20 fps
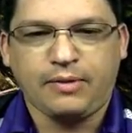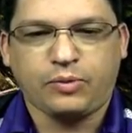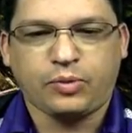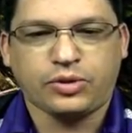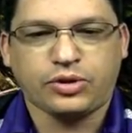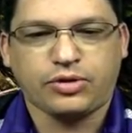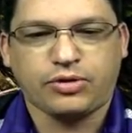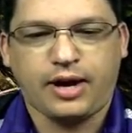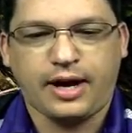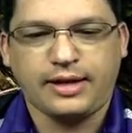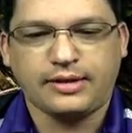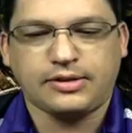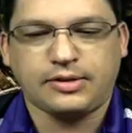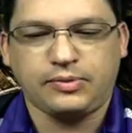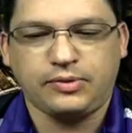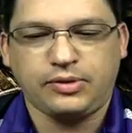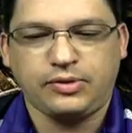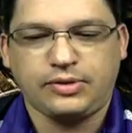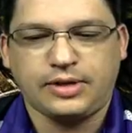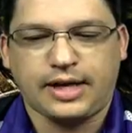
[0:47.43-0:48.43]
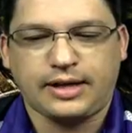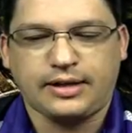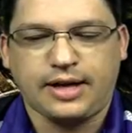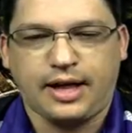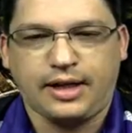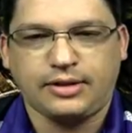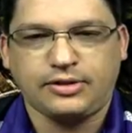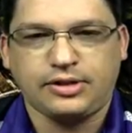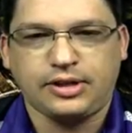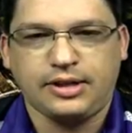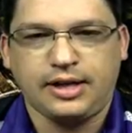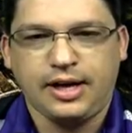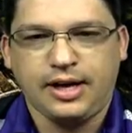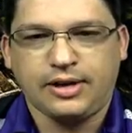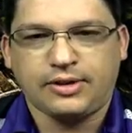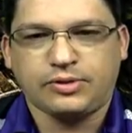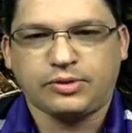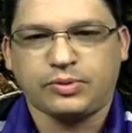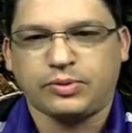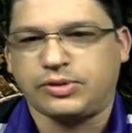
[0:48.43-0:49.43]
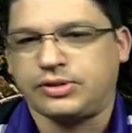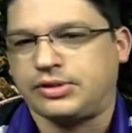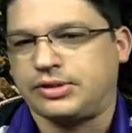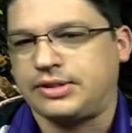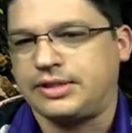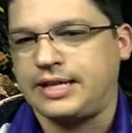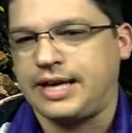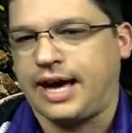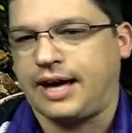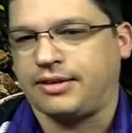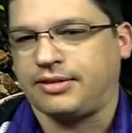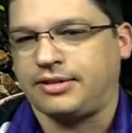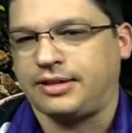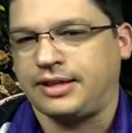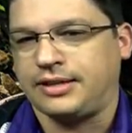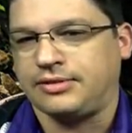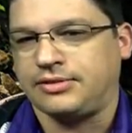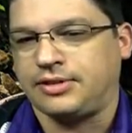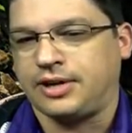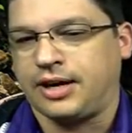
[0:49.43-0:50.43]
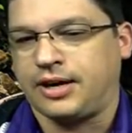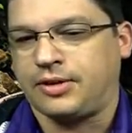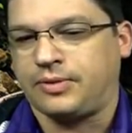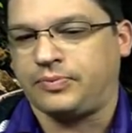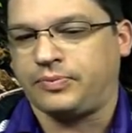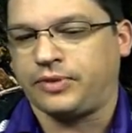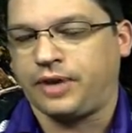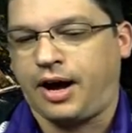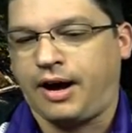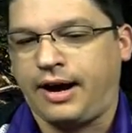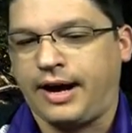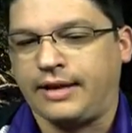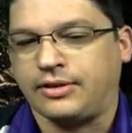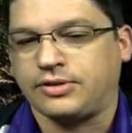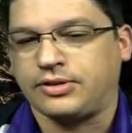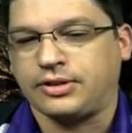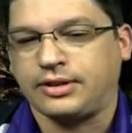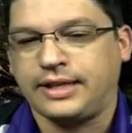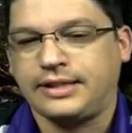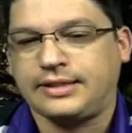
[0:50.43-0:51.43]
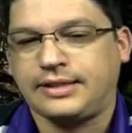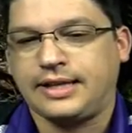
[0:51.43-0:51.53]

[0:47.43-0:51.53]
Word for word: We're trying some new technology, so we'll see how things go. All right, so let's